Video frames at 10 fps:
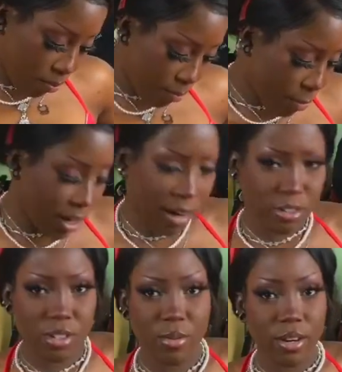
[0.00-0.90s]
When I actually
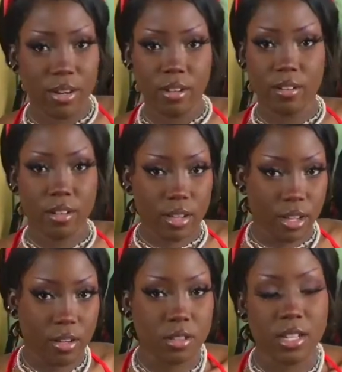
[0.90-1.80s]
wear it out, you know, I'll
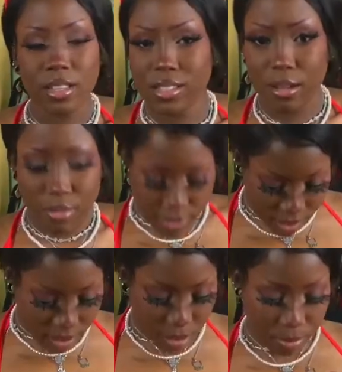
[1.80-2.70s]
take the time to fix it
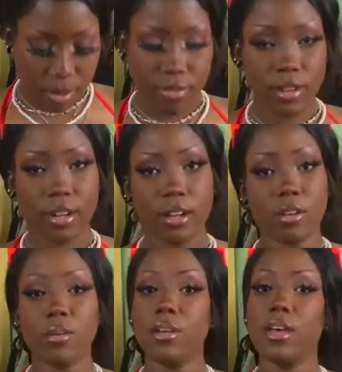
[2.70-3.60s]
up, but for now,
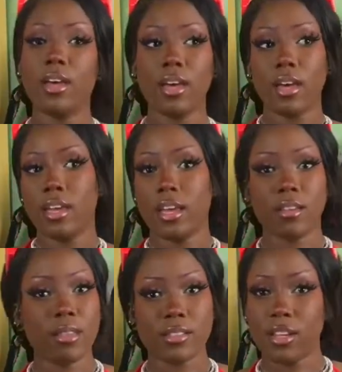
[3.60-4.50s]
yeah,
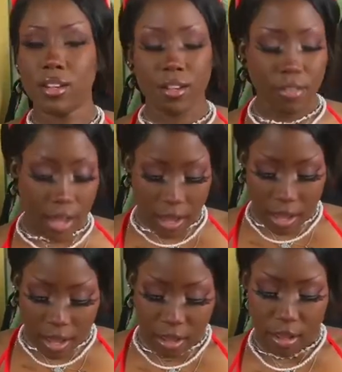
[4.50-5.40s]
that's good enough.
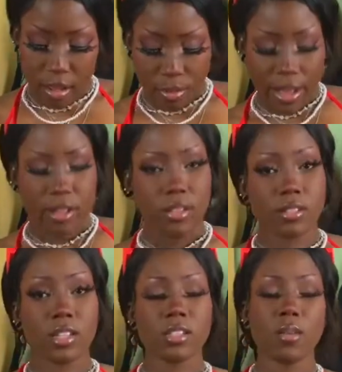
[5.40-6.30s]
I also saw
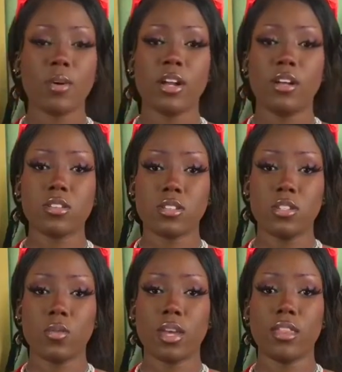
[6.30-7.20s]
someone else
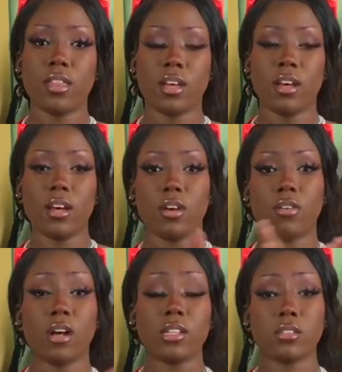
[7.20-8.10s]
doing the
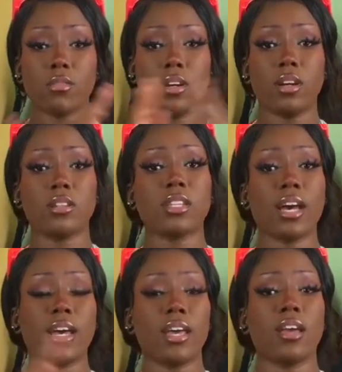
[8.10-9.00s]
cross front
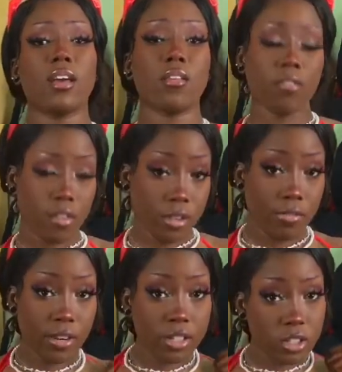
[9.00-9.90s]
tying for the
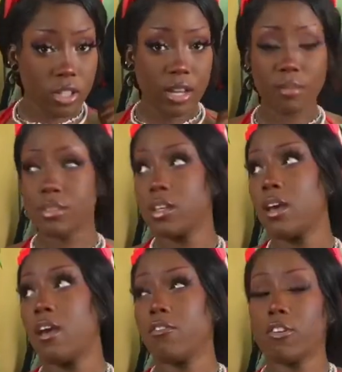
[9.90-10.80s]
front straps.
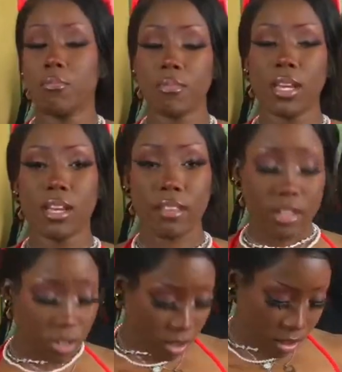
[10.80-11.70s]
For me, that just
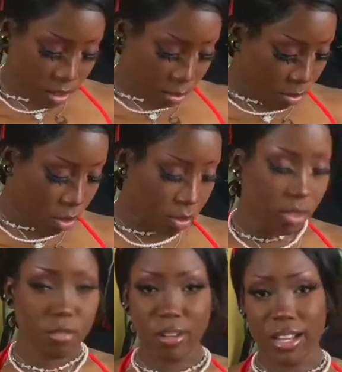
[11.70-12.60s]
exposed the
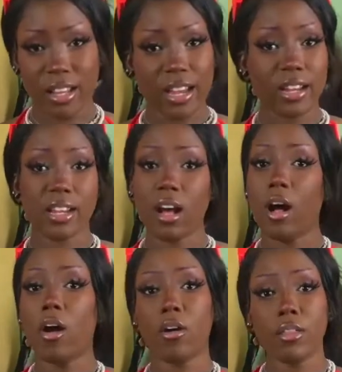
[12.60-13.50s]
white lining
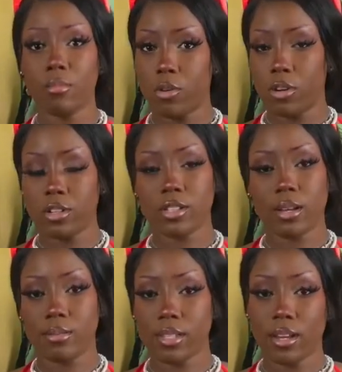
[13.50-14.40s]
all the more, so I was
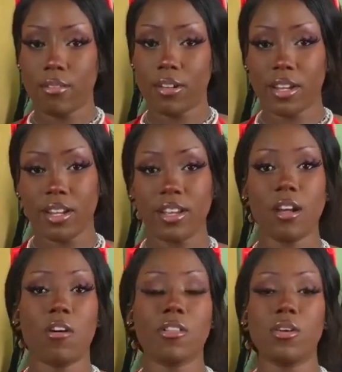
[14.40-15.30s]
like, forget it.
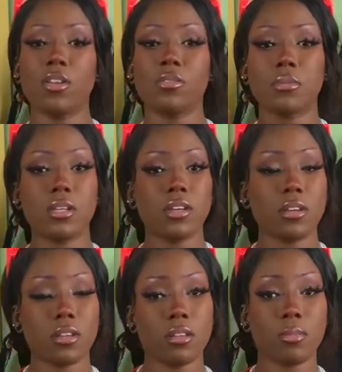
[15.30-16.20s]
Although it looked really cute on the
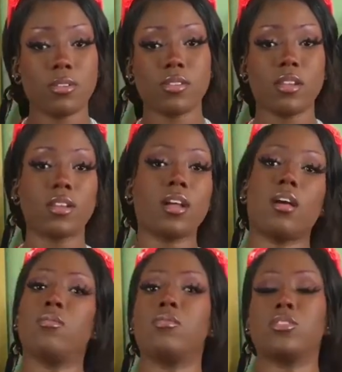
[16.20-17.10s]
other person, I will
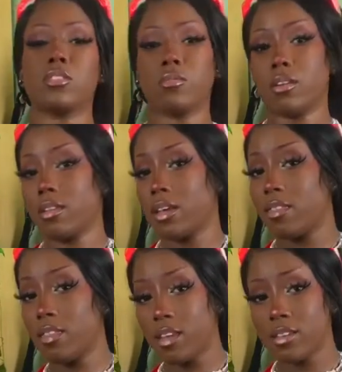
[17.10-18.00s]
just wear it like
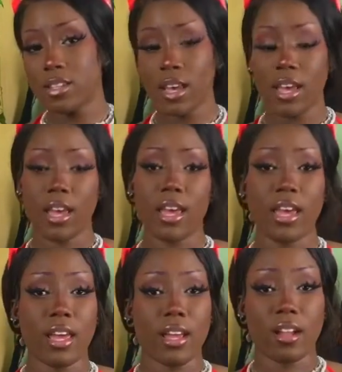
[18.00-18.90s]
this
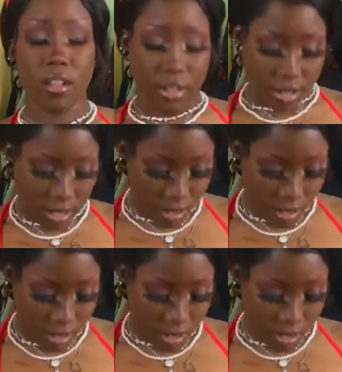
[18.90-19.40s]
and call it a day.